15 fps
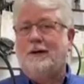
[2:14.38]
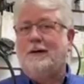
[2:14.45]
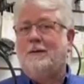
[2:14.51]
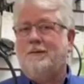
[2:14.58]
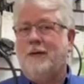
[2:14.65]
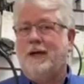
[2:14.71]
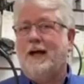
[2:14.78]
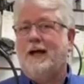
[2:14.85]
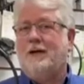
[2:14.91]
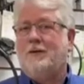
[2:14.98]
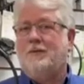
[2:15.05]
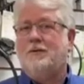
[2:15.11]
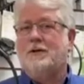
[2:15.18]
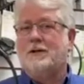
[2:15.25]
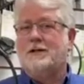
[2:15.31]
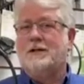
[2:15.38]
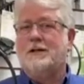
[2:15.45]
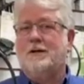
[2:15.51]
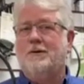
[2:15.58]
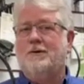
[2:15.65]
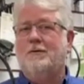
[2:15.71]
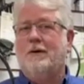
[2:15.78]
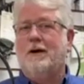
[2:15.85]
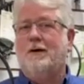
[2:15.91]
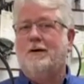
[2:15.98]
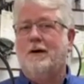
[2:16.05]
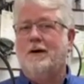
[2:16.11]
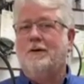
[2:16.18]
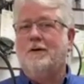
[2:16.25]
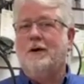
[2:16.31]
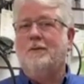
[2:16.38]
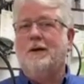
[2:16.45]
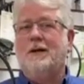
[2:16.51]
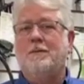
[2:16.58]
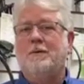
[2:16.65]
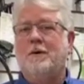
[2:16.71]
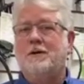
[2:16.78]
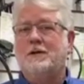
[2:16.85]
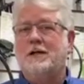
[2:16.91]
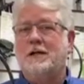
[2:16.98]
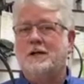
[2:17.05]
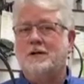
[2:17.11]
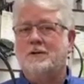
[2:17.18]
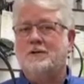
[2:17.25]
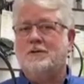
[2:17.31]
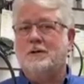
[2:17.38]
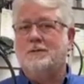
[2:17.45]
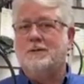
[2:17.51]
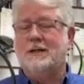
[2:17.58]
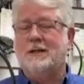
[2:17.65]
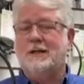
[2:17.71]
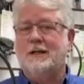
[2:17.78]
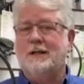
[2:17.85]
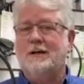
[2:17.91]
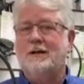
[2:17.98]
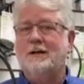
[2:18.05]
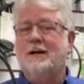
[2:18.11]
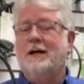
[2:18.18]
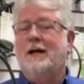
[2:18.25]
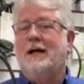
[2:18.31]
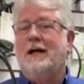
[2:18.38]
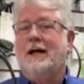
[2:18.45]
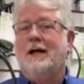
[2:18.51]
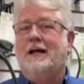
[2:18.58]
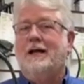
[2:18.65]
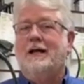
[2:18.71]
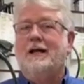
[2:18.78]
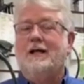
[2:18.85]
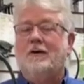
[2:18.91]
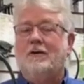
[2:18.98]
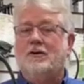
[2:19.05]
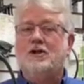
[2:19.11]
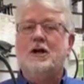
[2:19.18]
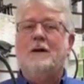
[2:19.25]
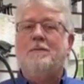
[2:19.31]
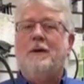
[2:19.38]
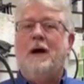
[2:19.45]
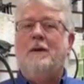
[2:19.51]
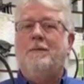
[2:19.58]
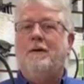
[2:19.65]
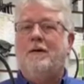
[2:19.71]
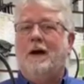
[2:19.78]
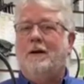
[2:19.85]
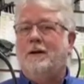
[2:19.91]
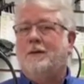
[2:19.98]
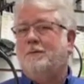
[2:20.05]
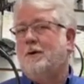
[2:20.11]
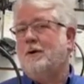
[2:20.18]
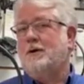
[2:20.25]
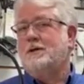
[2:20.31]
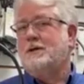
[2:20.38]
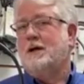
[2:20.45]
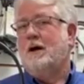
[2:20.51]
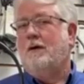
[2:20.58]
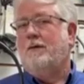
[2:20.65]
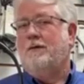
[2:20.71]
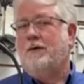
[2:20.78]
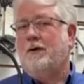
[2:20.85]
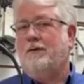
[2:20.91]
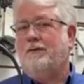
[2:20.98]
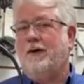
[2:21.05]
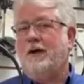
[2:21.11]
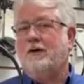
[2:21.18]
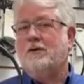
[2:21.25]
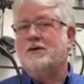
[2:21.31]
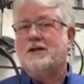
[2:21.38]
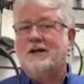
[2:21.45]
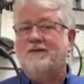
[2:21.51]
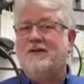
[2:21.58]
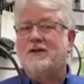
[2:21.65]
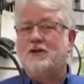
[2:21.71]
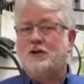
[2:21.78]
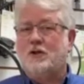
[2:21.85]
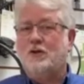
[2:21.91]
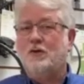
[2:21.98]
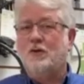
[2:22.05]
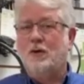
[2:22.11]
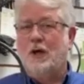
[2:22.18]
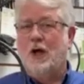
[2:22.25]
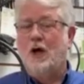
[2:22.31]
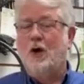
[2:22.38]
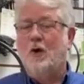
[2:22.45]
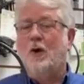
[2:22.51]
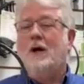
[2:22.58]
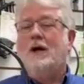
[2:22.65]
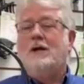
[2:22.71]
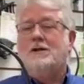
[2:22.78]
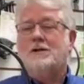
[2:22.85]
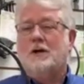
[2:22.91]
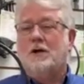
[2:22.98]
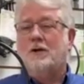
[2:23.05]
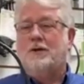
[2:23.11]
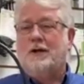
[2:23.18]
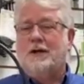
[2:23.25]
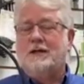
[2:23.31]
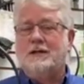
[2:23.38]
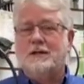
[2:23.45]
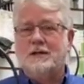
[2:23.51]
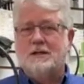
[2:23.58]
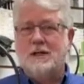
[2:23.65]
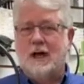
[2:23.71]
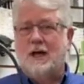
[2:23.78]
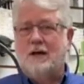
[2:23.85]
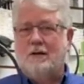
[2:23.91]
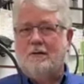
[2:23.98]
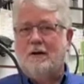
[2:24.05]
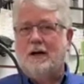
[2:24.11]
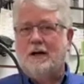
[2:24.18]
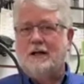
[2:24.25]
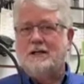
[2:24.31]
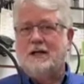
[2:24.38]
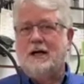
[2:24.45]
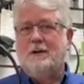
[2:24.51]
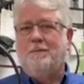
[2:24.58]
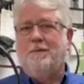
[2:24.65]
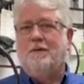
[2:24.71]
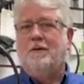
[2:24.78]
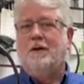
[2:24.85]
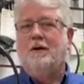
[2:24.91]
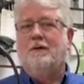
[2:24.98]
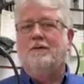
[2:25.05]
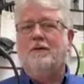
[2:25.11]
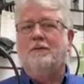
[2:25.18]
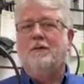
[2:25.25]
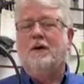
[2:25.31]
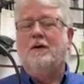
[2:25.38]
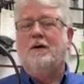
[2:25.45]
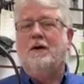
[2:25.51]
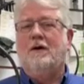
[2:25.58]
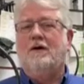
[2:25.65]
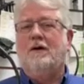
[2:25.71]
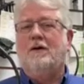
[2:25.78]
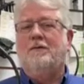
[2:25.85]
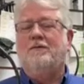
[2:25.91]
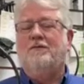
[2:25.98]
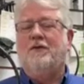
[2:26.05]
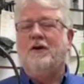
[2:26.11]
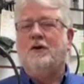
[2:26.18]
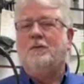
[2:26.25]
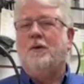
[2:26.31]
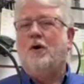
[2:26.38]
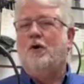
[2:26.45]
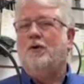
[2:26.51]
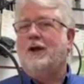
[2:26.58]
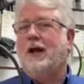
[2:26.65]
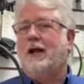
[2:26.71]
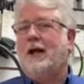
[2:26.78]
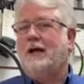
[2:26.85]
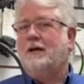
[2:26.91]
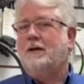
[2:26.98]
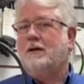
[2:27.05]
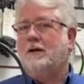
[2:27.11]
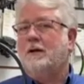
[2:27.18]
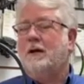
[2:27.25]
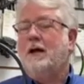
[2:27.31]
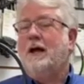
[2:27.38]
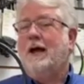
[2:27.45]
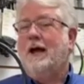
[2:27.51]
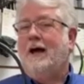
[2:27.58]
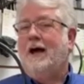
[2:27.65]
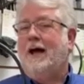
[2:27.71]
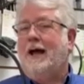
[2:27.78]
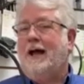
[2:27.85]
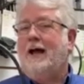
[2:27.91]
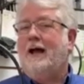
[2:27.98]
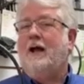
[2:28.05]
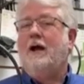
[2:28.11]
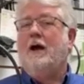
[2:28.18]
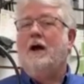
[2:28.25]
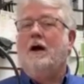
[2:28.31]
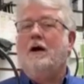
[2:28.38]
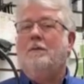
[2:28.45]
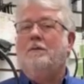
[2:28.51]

a lot of times cats will just sit on the ground under them, let the birds get used to them sitting there, and then they'll jump up and grab the birds off of your feeders if it's too low. So this is not a great example of a feeder pole that I like to hang